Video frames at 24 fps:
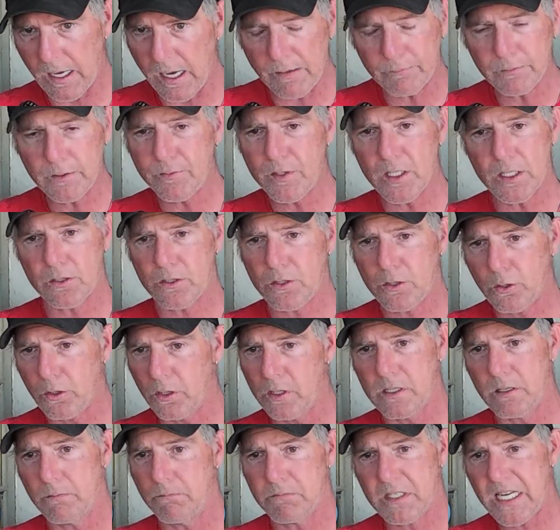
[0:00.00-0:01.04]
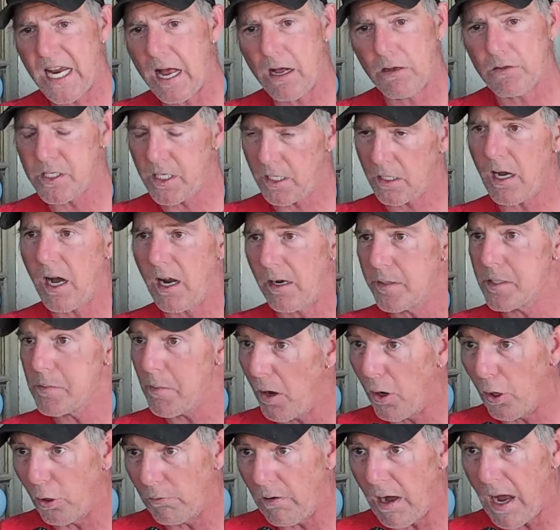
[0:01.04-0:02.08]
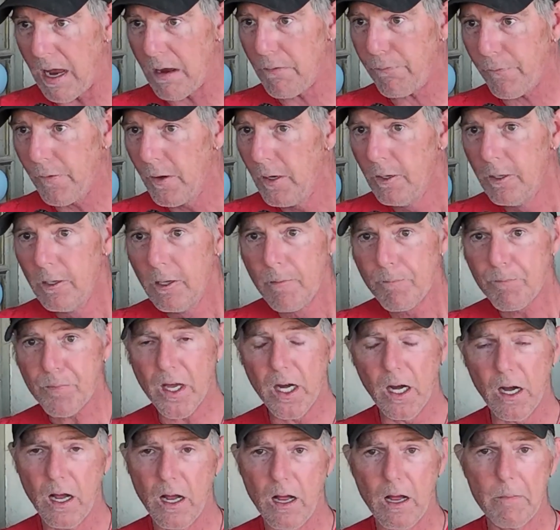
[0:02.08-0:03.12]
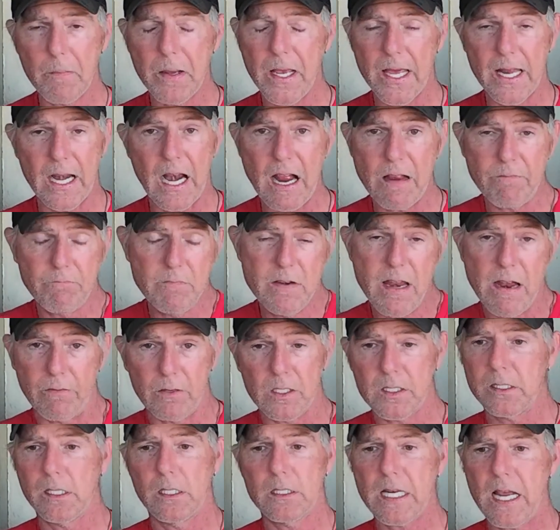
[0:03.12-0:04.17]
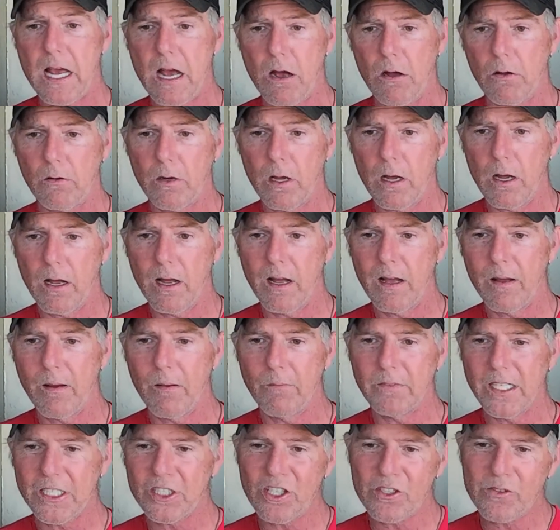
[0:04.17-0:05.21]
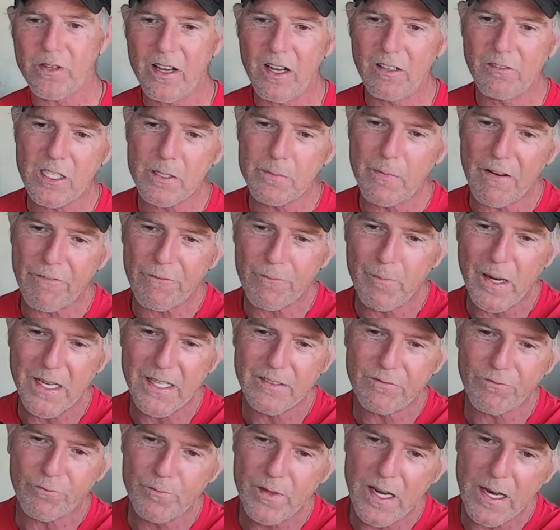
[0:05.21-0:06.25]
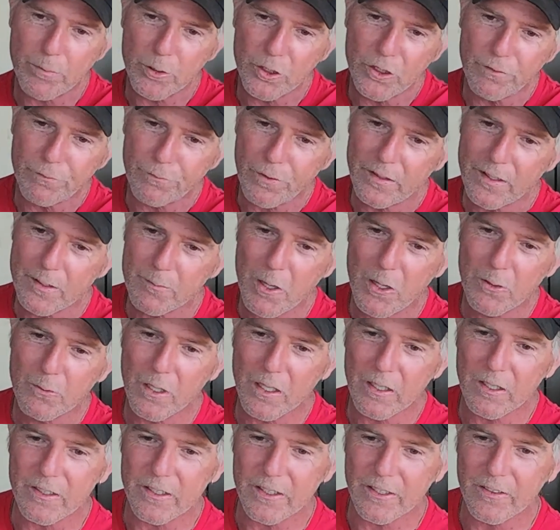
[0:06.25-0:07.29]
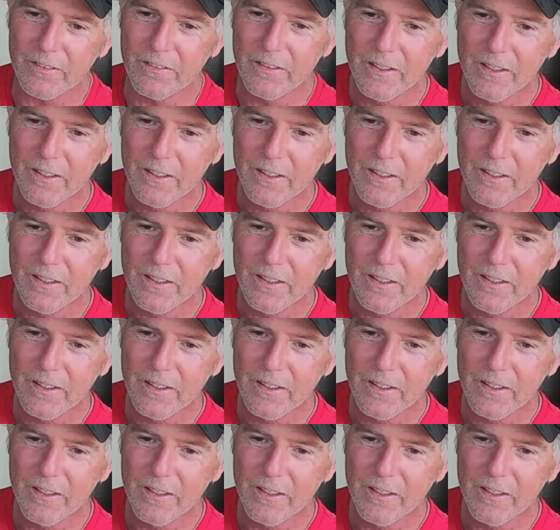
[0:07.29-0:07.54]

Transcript: I've lived in tourism towns and economies my whole life. And I've never seen a town like Joshua. Oh, look at my neighborhood-friendly Roadrunner, dude.